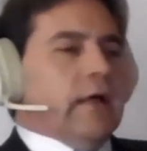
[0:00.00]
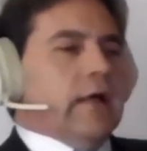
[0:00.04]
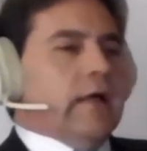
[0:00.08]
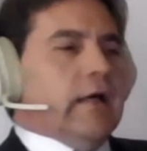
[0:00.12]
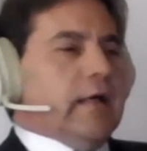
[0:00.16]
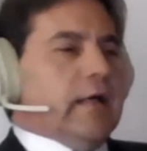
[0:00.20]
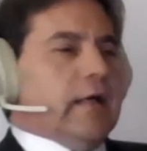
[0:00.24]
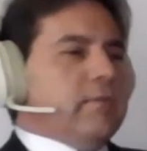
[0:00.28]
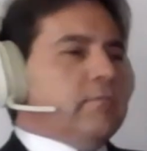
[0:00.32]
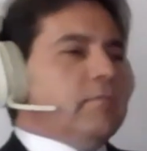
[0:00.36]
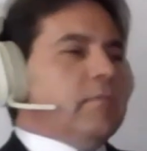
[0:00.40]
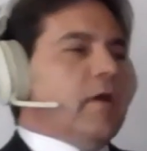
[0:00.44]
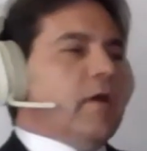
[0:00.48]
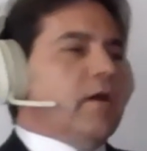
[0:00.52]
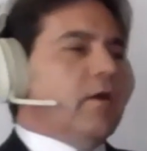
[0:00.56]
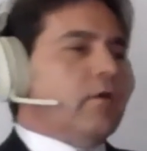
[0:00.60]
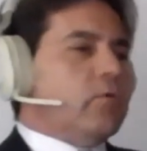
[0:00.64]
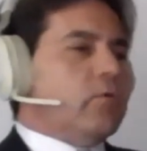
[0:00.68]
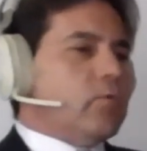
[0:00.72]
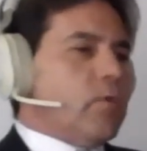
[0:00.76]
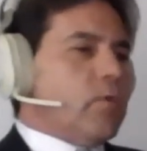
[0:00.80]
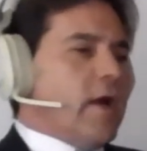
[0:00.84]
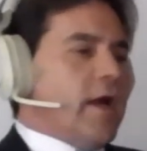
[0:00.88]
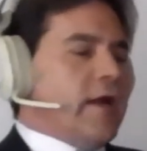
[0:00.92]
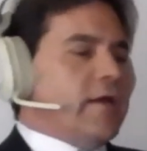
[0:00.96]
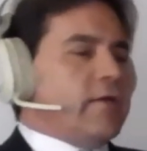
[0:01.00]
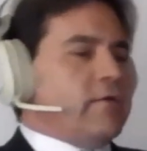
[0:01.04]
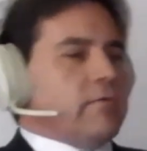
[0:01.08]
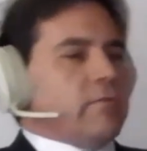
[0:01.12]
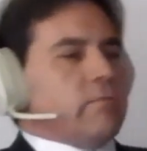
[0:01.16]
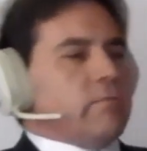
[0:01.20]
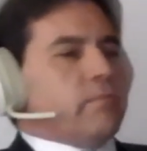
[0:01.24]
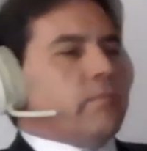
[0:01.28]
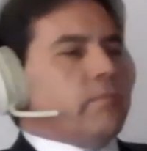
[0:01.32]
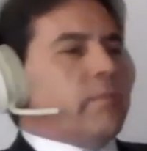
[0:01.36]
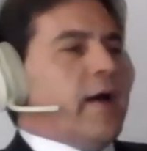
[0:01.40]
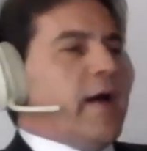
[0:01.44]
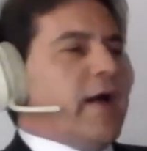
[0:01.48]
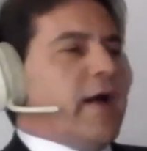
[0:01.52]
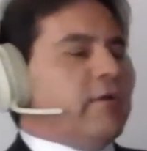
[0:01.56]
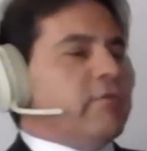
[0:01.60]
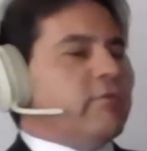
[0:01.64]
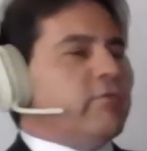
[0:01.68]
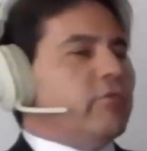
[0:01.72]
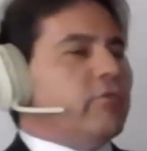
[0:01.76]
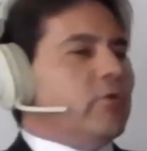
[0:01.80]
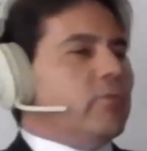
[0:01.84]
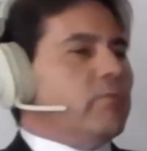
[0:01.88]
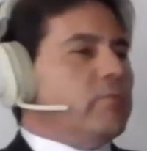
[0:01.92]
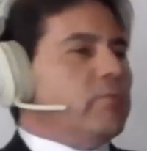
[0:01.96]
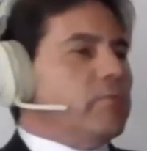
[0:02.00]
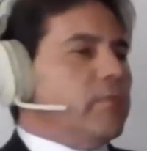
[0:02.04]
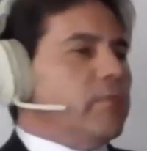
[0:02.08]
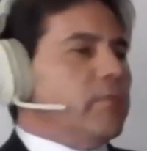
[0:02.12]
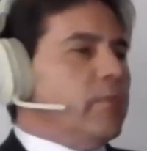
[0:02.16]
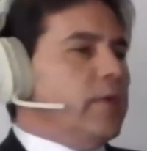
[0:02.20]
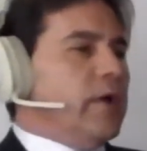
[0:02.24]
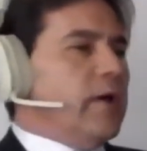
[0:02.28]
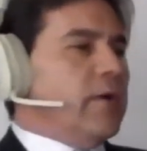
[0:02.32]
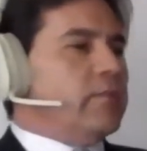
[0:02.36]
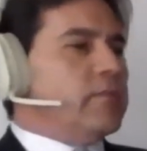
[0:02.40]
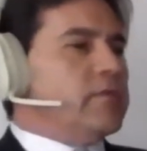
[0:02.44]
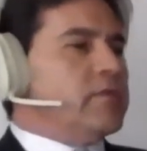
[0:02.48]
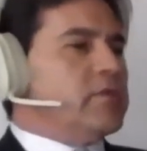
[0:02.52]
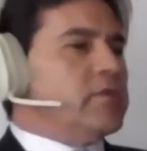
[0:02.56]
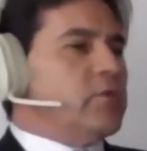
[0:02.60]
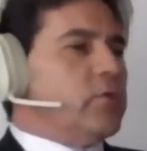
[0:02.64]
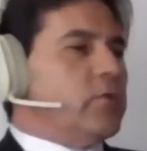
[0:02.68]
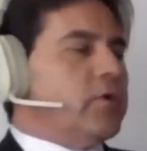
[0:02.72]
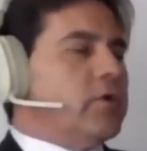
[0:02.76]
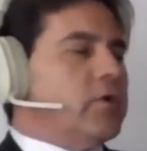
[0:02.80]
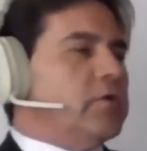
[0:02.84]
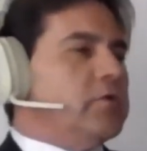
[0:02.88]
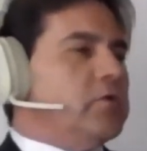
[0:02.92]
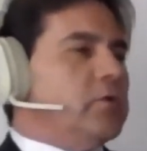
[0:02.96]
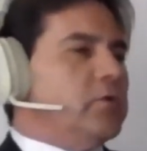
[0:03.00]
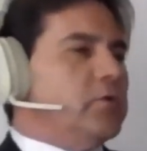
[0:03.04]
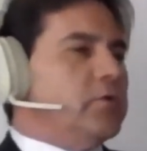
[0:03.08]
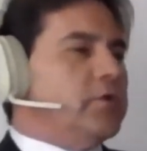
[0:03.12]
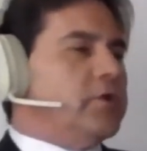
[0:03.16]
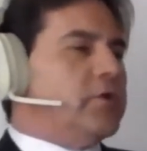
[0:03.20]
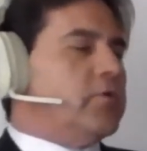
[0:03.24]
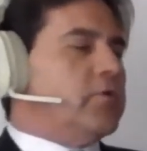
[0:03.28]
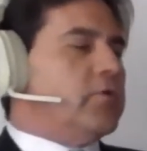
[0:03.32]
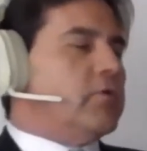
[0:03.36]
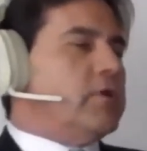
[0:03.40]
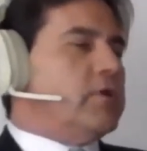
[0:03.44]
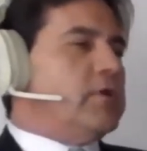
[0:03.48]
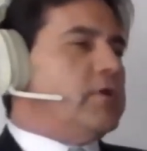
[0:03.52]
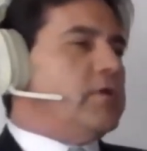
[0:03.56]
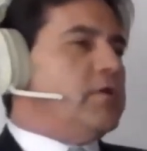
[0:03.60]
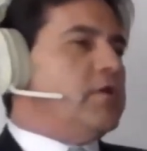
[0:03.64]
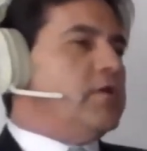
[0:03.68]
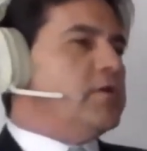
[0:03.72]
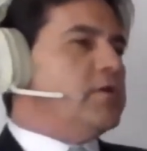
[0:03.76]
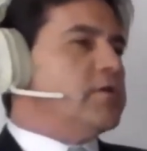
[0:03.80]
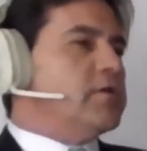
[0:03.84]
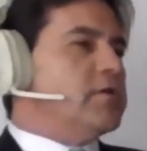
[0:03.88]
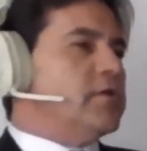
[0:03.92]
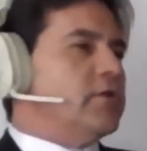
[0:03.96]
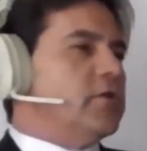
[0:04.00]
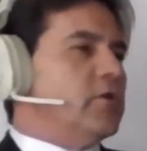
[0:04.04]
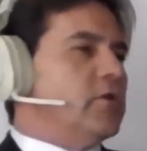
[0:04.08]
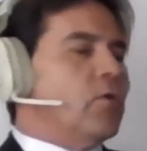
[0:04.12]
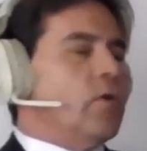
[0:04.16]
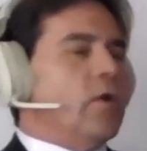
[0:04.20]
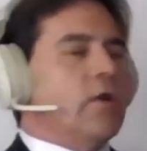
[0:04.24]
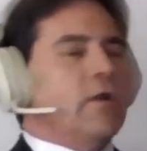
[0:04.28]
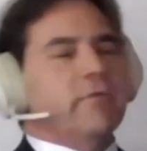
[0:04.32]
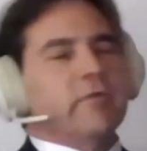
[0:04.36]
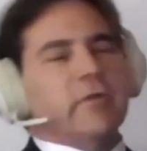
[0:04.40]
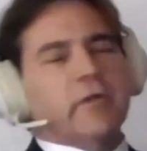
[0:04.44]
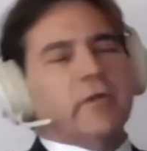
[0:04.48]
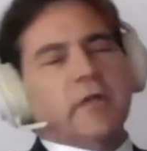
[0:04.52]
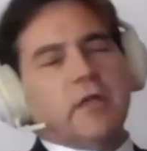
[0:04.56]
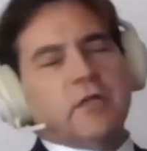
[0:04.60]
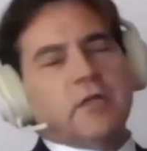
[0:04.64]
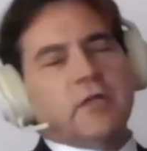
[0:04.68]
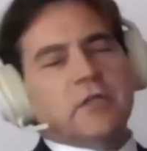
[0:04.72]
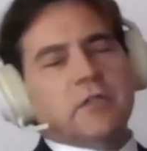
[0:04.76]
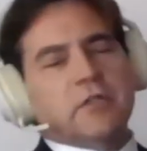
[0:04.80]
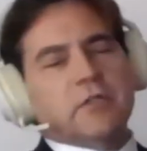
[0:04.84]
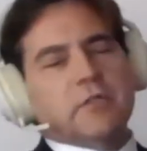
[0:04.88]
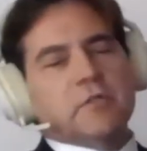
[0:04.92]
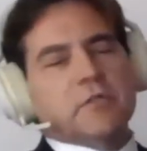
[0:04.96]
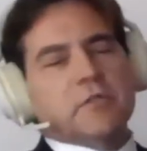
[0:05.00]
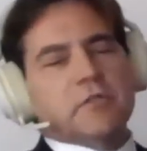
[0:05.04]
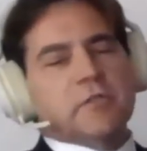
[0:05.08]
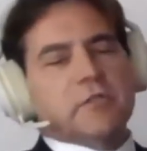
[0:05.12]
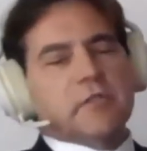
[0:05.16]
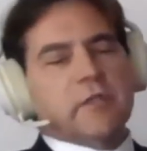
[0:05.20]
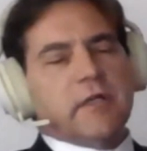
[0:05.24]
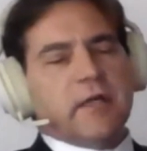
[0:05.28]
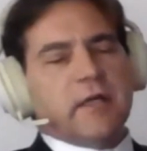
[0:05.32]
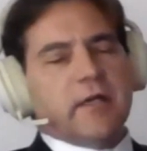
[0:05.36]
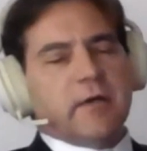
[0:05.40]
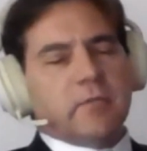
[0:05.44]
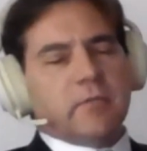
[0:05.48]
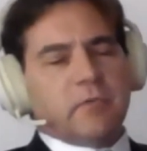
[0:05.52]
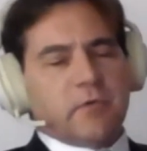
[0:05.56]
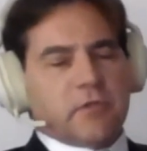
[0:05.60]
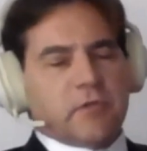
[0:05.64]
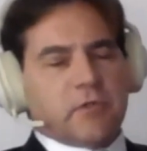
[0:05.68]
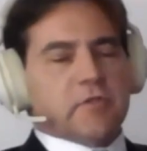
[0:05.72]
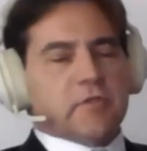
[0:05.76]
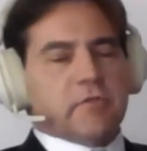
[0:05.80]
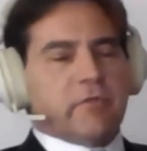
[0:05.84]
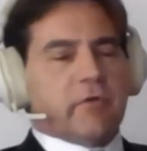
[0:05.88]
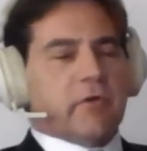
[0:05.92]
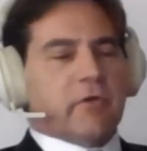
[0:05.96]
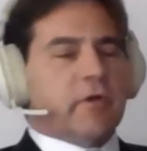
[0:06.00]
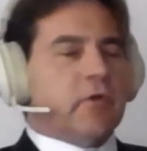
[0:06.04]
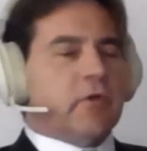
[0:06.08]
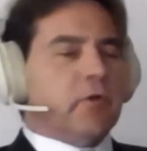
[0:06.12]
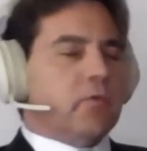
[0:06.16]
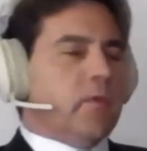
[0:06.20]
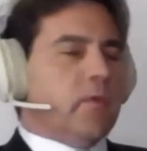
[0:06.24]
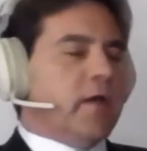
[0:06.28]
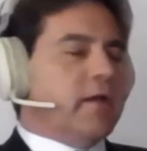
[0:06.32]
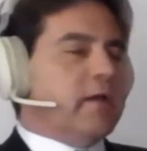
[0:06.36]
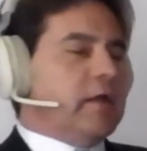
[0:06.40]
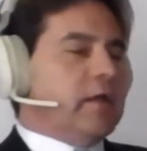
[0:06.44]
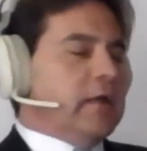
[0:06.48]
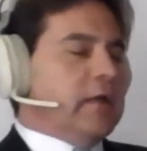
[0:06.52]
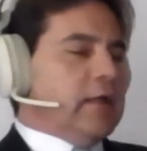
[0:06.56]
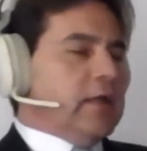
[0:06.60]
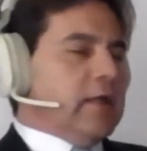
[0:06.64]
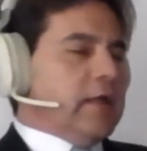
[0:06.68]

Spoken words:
Right back from storing your degrees and your qualifications, which is a very good one.